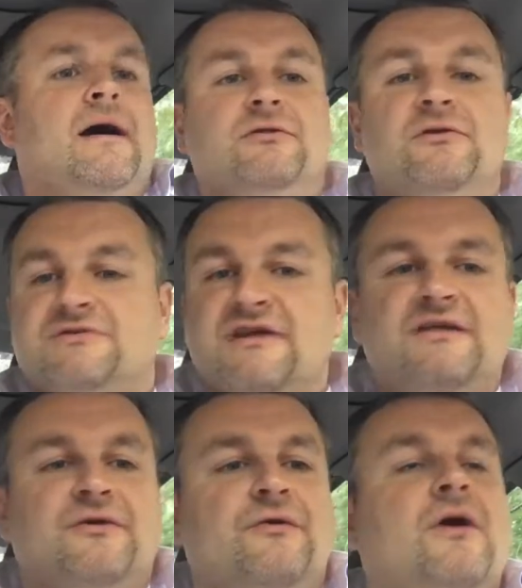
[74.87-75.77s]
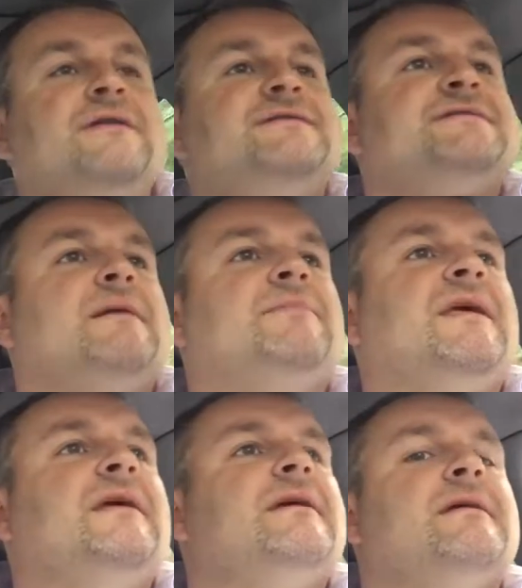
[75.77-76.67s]
it looks like they're on to
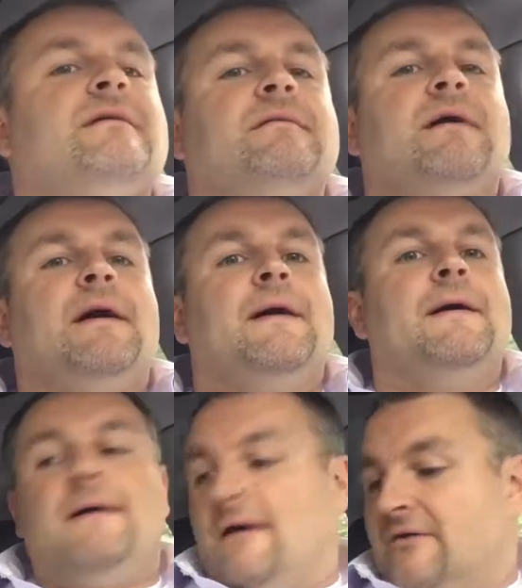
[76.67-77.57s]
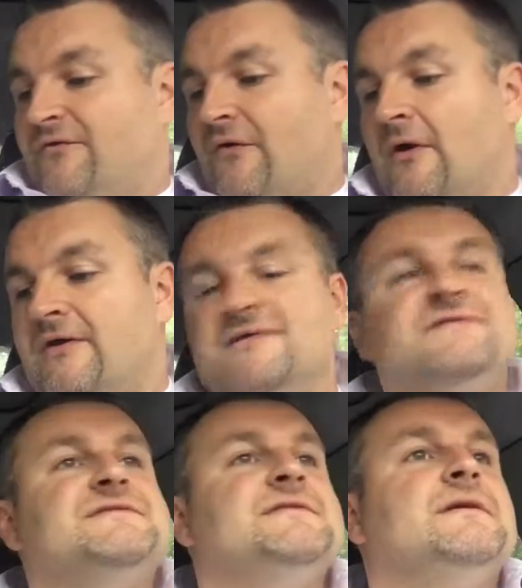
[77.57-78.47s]
something as far
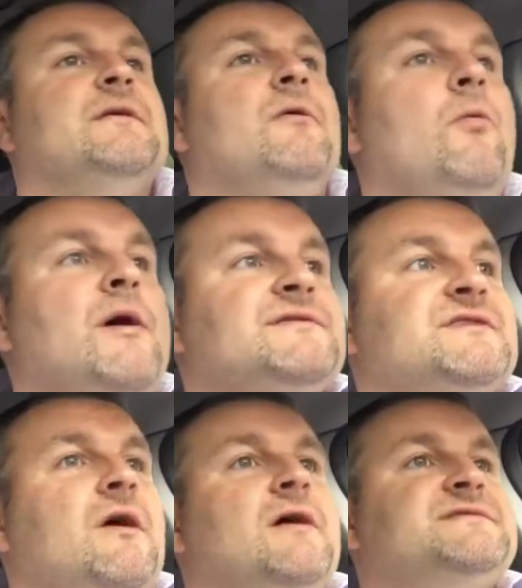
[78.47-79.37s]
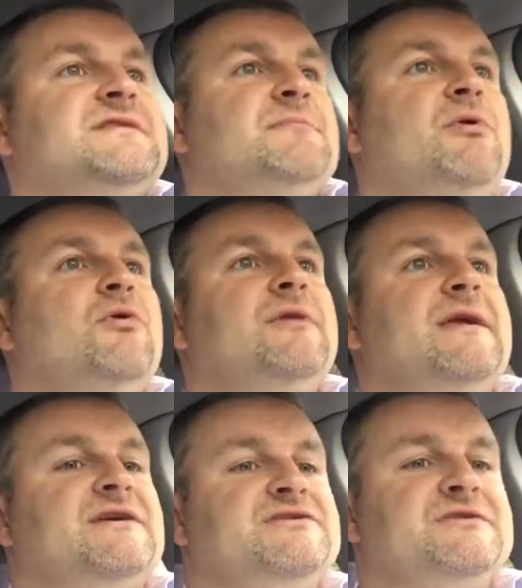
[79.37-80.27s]
as what is causing the
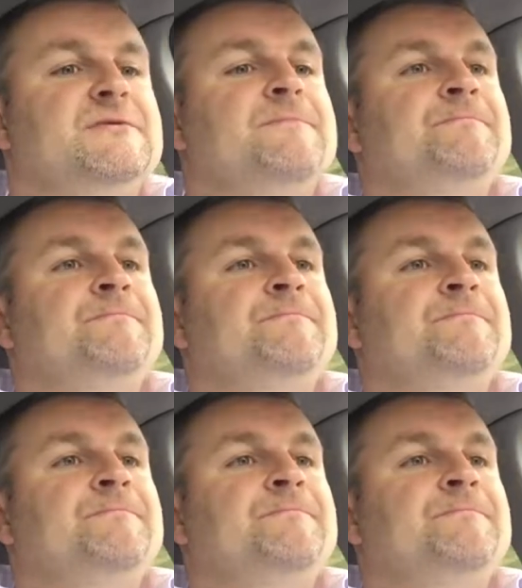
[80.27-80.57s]
pulling issue.